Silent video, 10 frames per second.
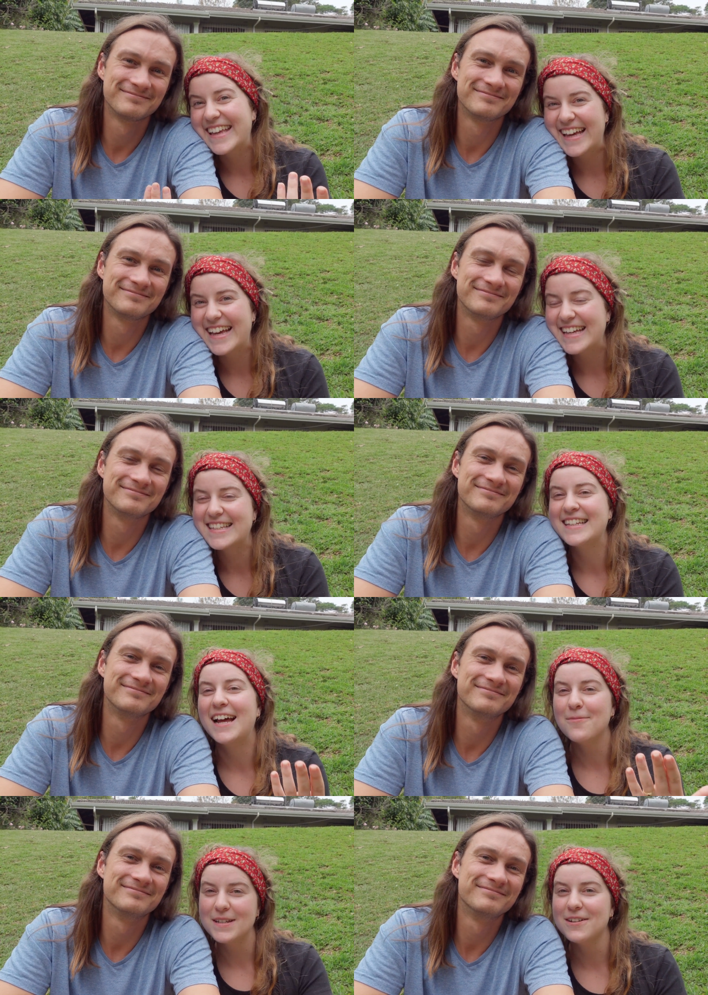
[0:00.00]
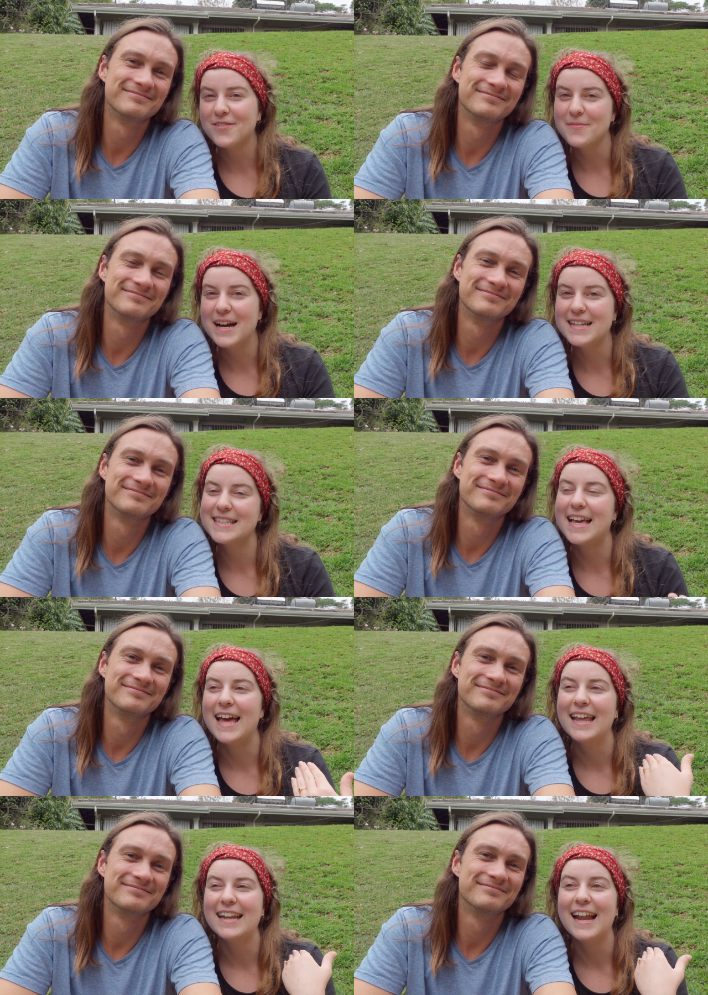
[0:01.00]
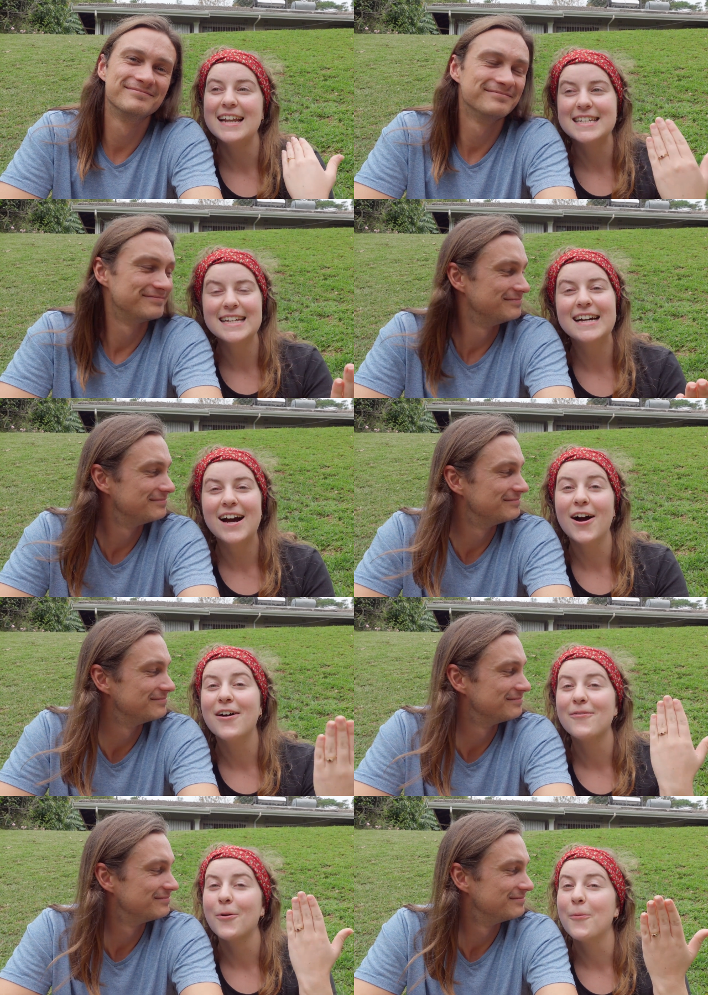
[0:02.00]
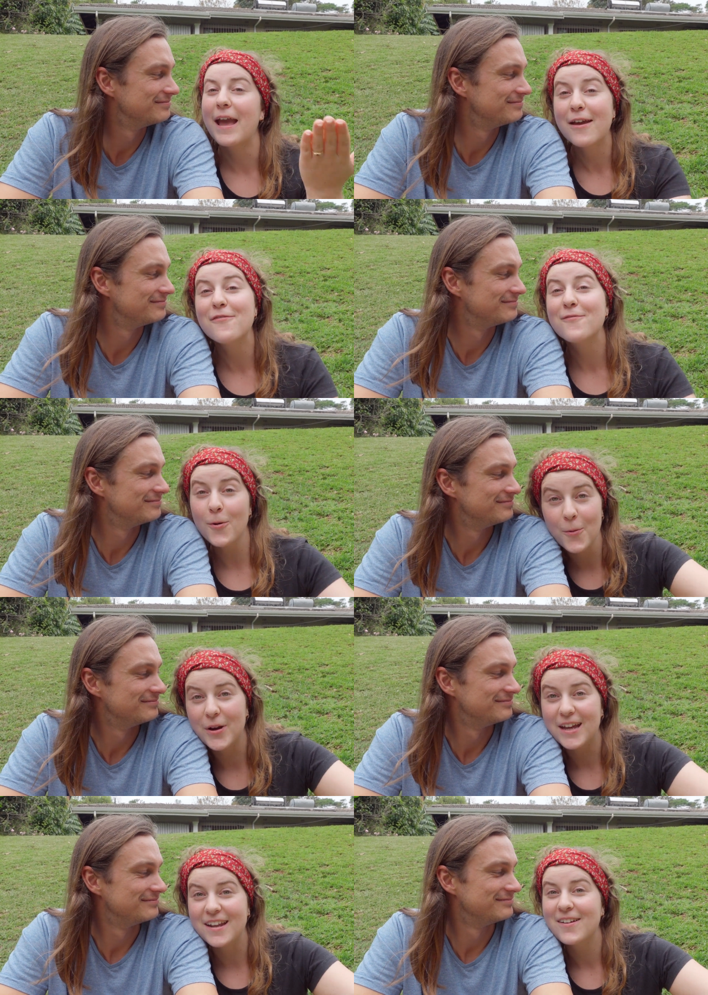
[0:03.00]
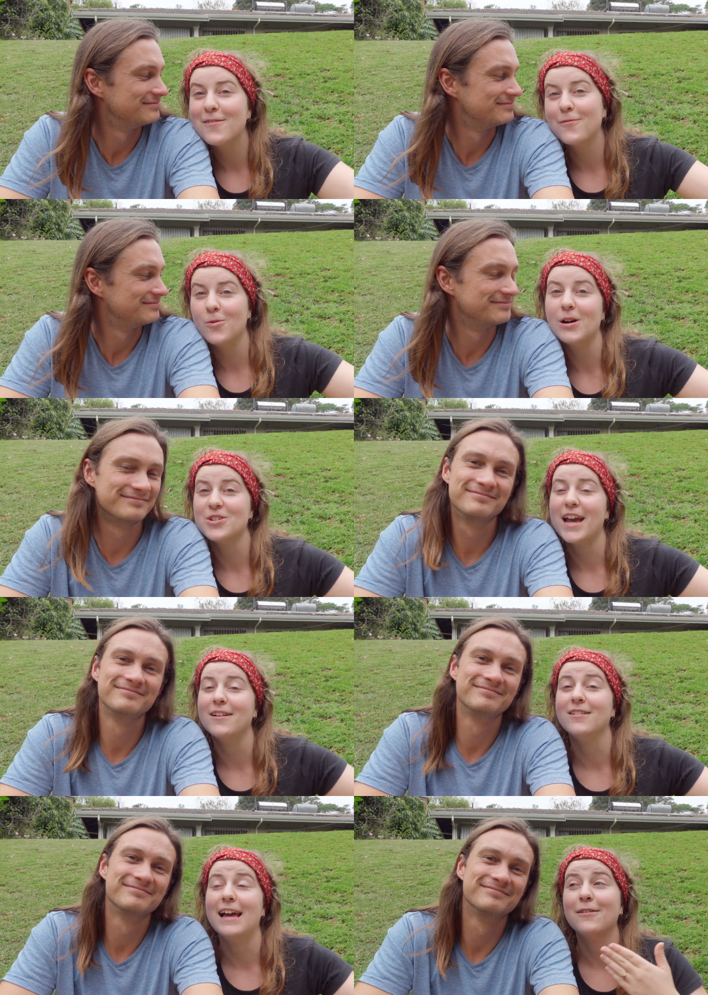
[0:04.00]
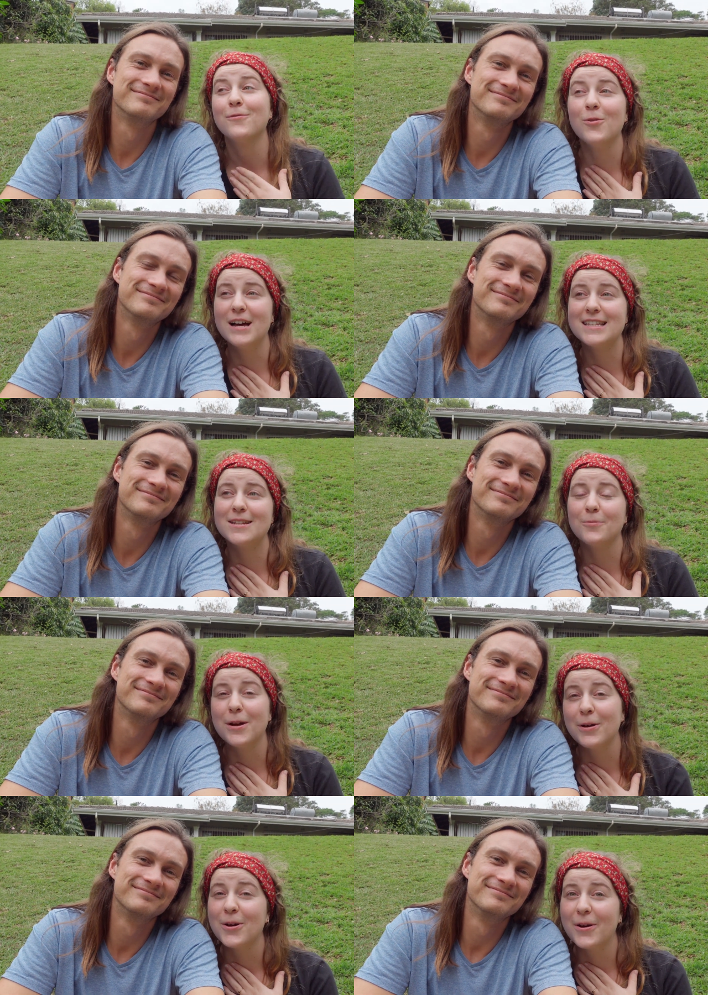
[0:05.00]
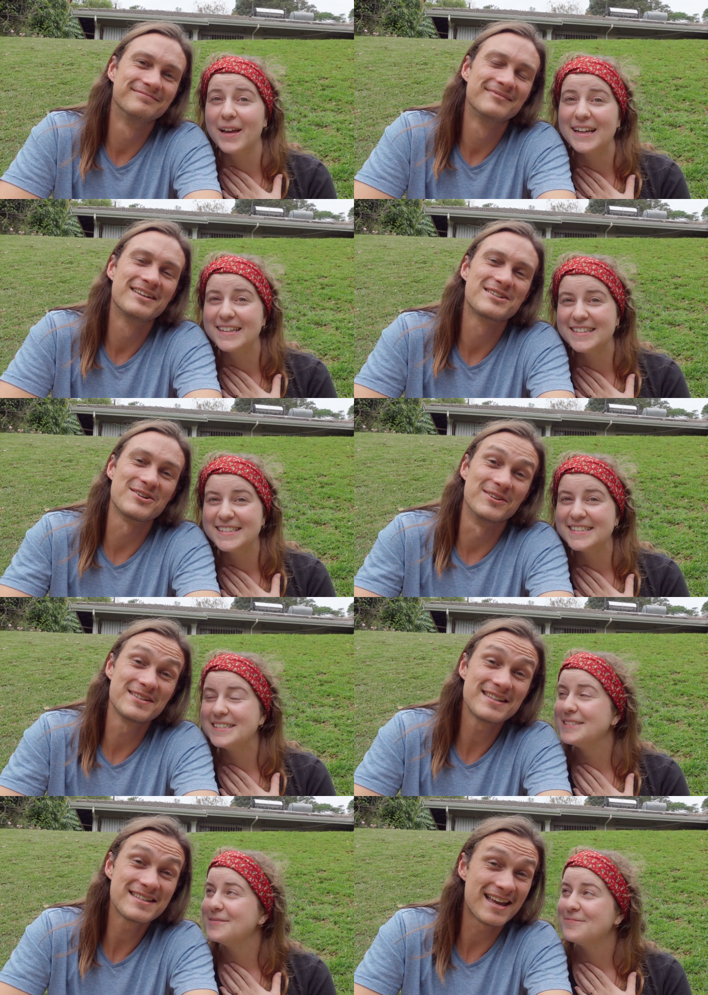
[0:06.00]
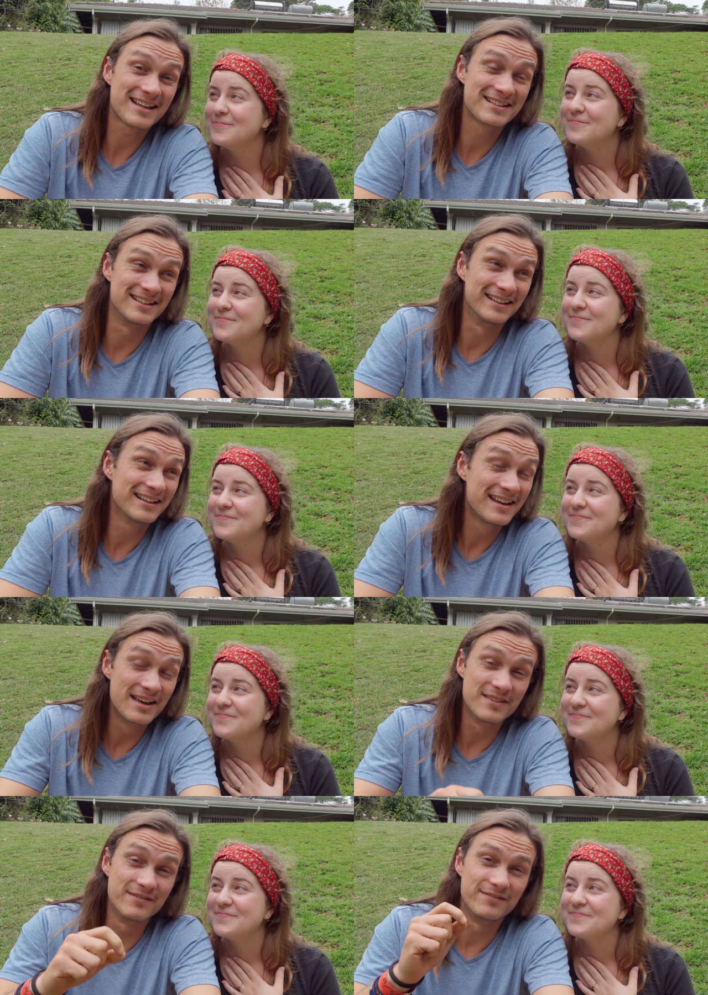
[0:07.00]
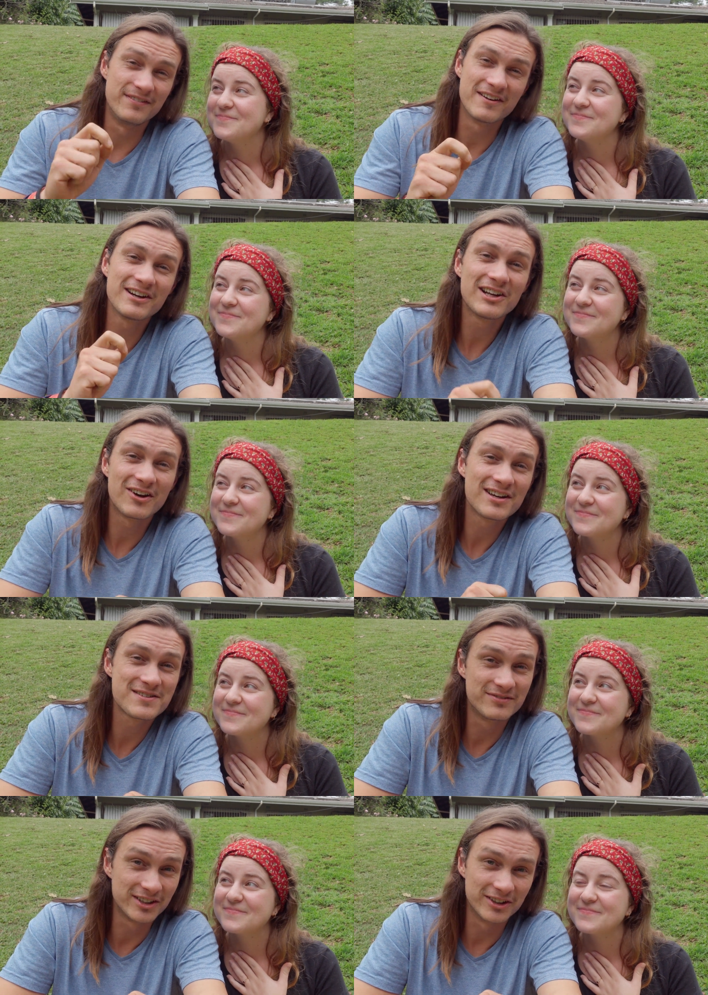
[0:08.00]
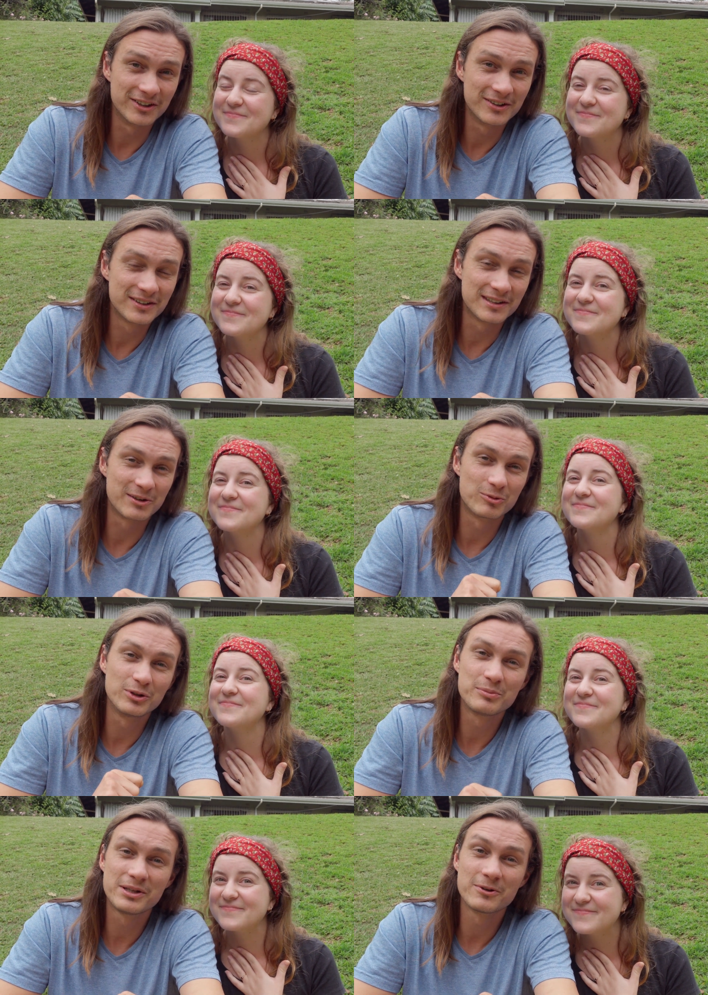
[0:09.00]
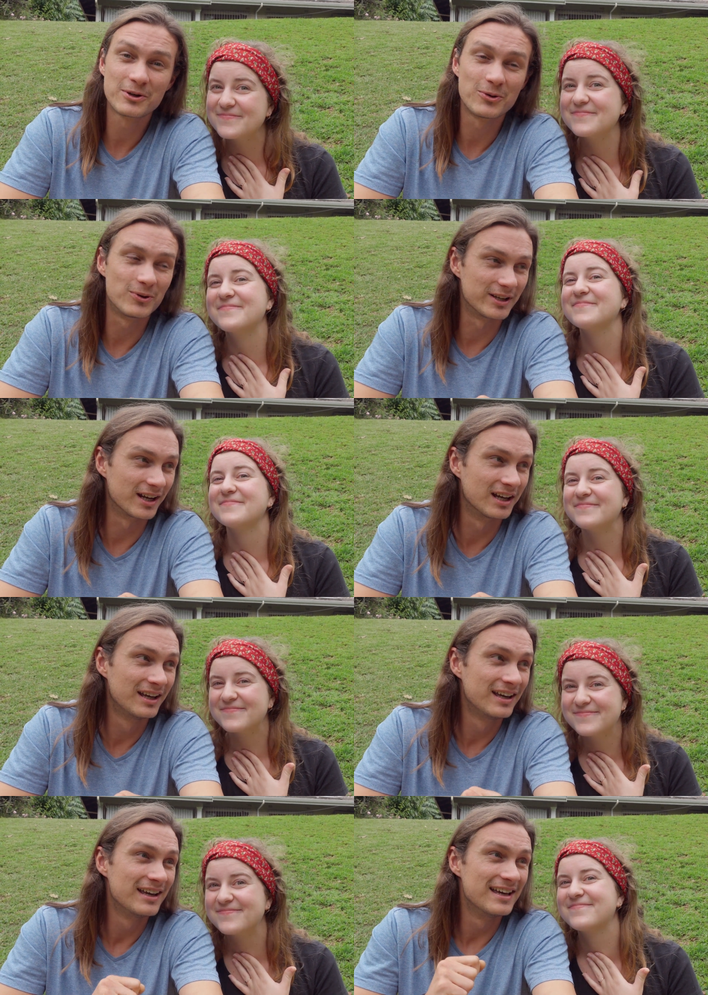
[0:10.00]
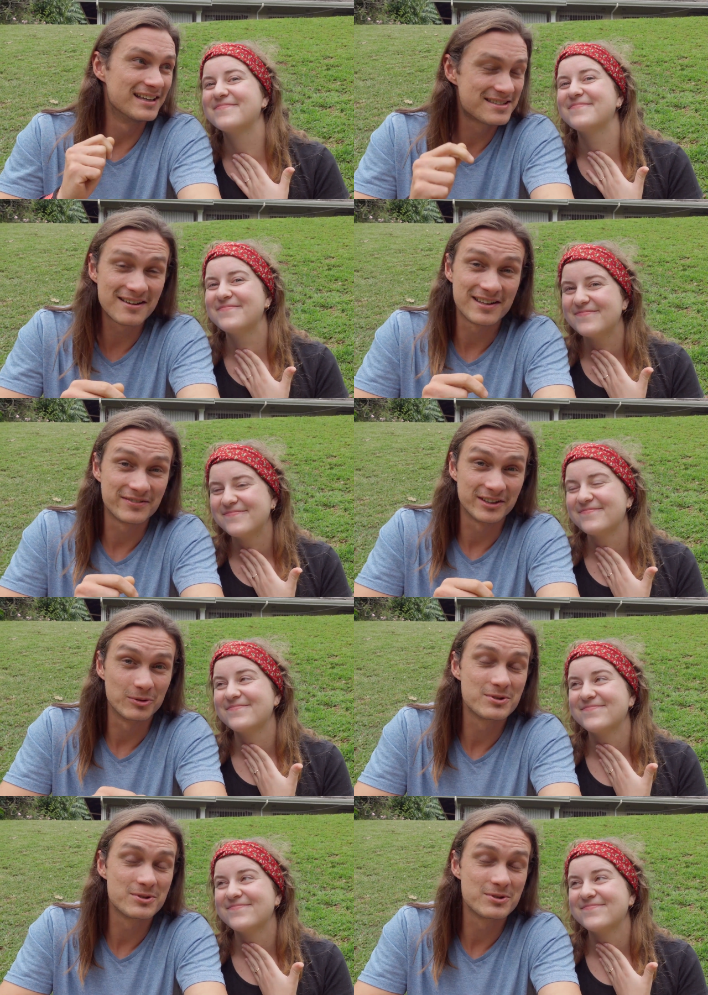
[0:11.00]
Speaker 1: here is an update from us and an idea of a way forward for our channel and for us and where we're
Speaker 2: going. So this is actually the very last video that we will be recording in South Africa.